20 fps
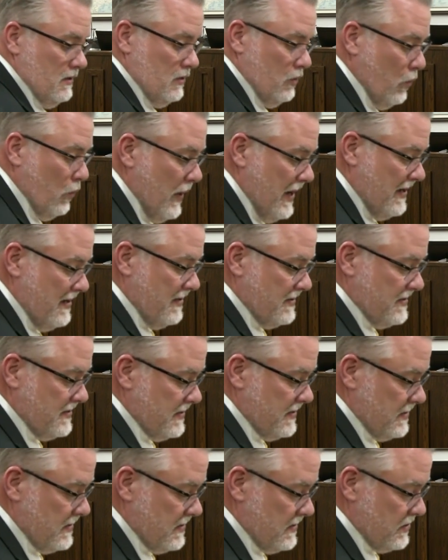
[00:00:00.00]
the
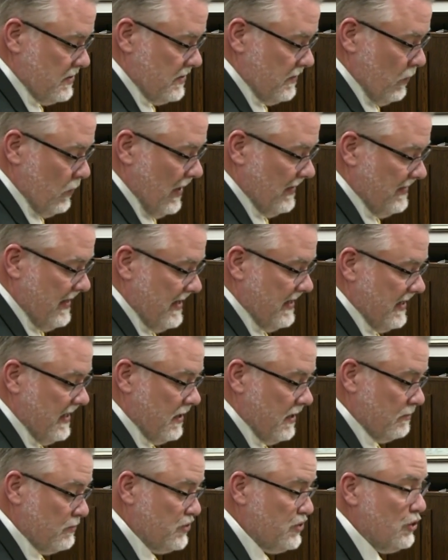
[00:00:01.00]
witnesses, what they
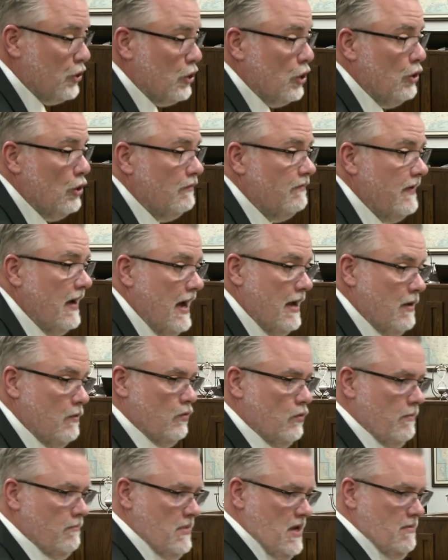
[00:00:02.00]
can observe
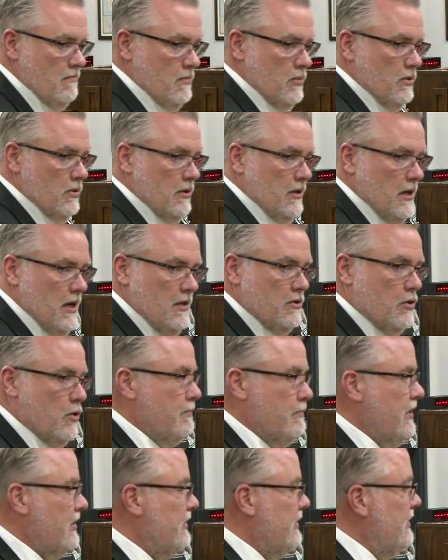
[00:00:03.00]
and remember, and their
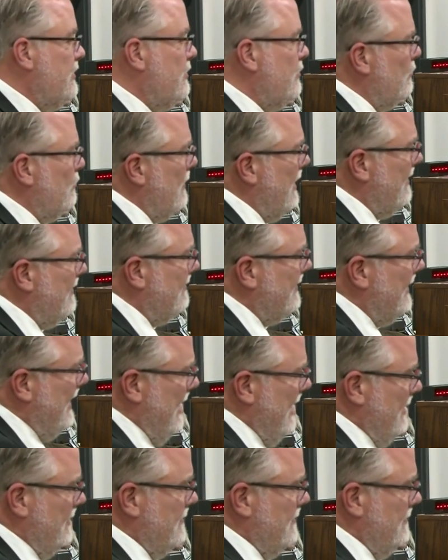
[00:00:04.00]
ability to
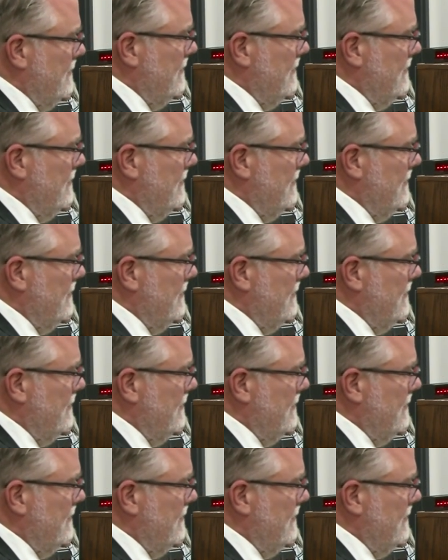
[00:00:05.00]
recollect?